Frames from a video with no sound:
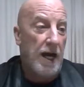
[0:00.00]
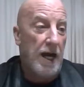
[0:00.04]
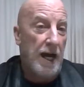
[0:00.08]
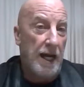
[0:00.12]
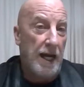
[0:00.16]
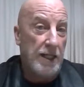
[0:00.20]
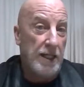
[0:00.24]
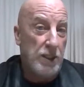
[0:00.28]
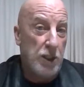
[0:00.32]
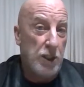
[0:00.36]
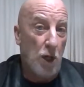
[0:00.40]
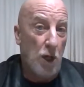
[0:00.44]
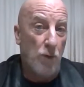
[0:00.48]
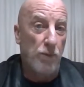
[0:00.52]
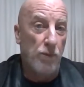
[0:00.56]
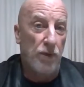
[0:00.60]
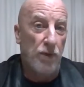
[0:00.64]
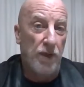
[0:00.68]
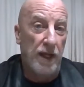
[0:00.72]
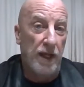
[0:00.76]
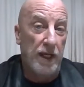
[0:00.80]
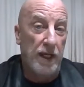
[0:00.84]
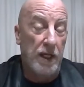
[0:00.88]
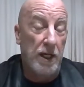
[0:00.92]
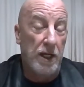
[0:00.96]
I don't
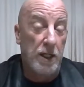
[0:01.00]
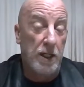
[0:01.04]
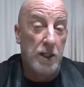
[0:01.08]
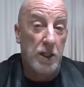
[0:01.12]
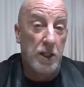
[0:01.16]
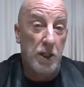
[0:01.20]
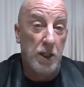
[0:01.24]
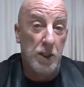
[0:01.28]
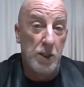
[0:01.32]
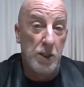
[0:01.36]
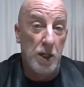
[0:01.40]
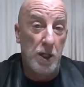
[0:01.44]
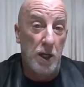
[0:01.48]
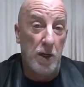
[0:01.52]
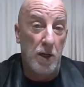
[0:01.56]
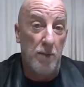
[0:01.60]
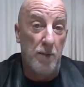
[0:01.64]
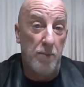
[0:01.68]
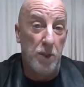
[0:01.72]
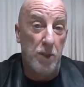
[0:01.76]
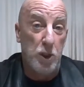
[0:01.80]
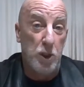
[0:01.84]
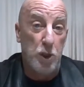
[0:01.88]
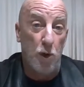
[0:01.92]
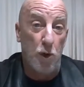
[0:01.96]
think a
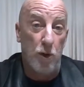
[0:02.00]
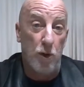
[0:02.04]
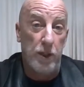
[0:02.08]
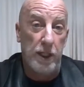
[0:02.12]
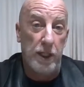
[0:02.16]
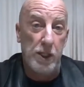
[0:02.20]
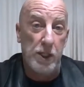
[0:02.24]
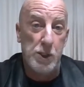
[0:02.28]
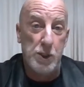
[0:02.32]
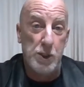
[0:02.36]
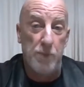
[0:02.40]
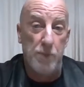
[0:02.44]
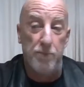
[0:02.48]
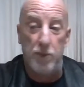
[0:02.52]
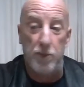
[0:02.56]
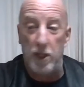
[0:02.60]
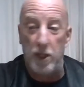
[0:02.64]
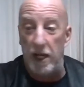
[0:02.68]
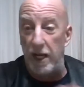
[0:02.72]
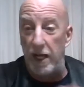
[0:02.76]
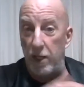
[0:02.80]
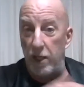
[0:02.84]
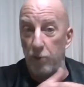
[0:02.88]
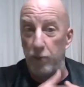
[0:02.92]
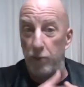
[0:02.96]
majority is in
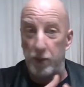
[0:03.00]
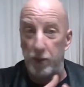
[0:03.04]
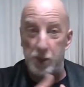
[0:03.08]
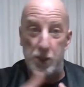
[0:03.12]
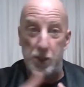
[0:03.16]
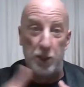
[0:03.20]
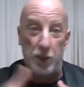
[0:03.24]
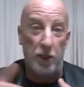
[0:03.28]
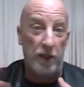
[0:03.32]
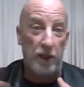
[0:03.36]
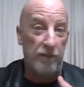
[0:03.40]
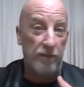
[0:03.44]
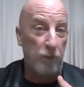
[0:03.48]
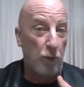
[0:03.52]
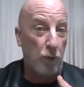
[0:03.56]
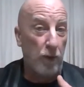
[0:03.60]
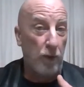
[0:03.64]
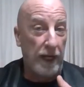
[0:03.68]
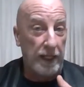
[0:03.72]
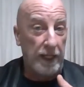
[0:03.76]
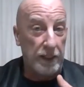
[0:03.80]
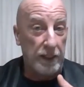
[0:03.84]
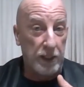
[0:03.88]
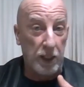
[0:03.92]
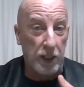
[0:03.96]
play. We still have a
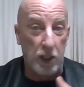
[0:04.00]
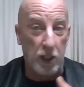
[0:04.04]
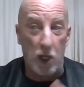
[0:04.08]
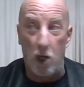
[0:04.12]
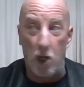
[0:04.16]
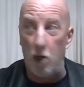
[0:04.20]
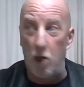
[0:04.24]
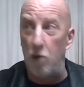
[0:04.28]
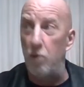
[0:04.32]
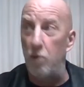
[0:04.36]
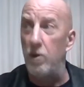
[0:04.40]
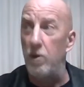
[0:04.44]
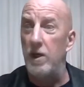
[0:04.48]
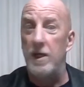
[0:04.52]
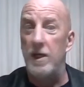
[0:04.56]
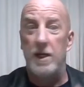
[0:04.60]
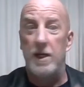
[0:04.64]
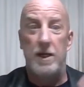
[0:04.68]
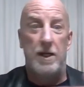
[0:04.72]
week to go.